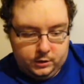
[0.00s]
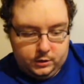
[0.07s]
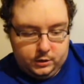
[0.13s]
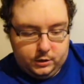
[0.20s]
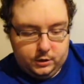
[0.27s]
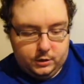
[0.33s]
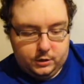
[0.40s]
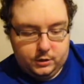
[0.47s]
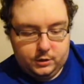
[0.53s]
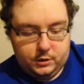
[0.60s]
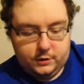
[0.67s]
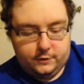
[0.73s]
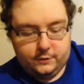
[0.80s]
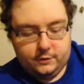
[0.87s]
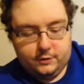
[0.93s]
and then I
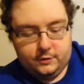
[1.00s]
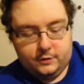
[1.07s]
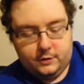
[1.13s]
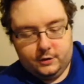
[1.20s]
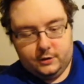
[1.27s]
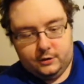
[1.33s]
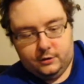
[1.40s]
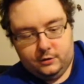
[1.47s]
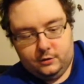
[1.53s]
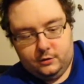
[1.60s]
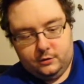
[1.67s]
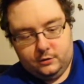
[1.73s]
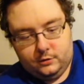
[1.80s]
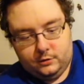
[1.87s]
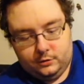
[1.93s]
start taking
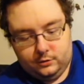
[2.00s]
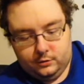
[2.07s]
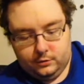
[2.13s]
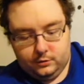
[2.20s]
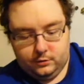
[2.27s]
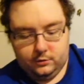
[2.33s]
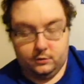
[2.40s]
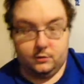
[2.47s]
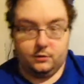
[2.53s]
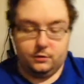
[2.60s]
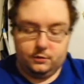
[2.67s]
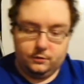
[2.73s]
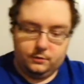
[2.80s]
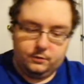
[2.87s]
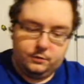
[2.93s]

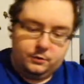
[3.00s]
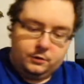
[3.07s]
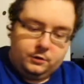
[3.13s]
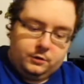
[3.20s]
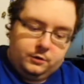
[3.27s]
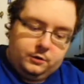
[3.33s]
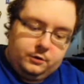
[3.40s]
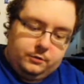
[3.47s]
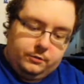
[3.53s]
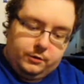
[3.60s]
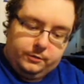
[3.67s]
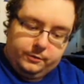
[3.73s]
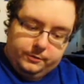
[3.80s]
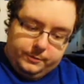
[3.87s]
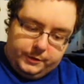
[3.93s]
the
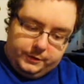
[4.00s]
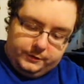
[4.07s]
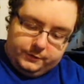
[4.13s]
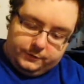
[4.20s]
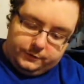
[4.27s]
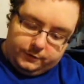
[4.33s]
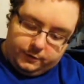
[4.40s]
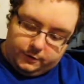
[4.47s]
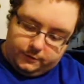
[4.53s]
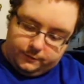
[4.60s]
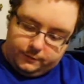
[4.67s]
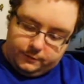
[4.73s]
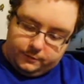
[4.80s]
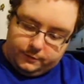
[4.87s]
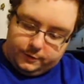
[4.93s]
rubber pieces off
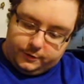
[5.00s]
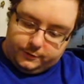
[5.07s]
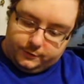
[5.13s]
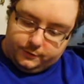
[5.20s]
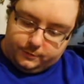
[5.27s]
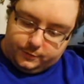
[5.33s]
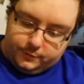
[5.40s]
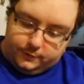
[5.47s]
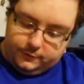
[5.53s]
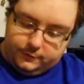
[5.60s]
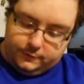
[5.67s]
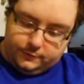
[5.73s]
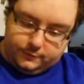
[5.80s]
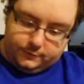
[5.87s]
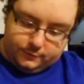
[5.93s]
and the plastic
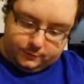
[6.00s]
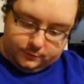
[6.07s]
pieces,